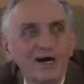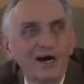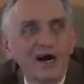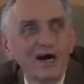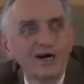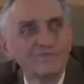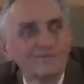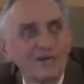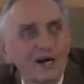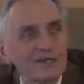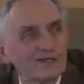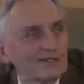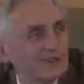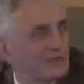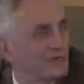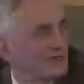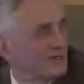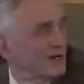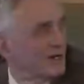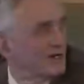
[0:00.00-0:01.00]
I'm not
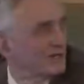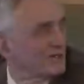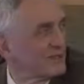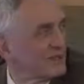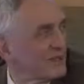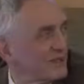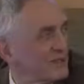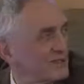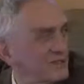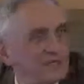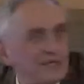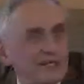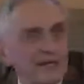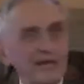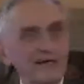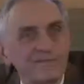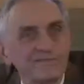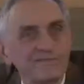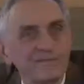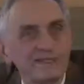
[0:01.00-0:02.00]
sure I would like to
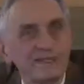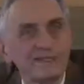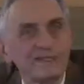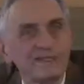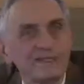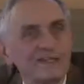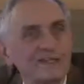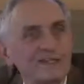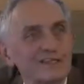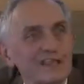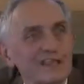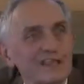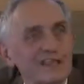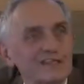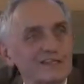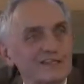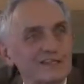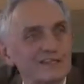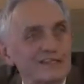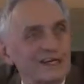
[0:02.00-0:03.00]
campaign on
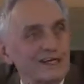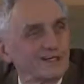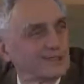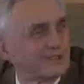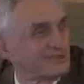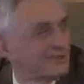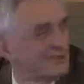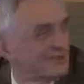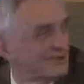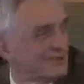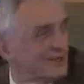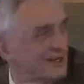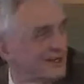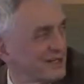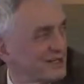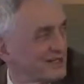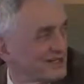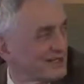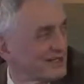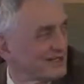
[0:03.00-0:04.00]
that in the national
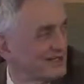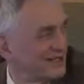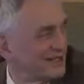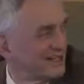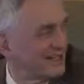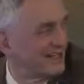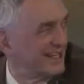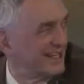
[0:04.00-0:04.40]
election.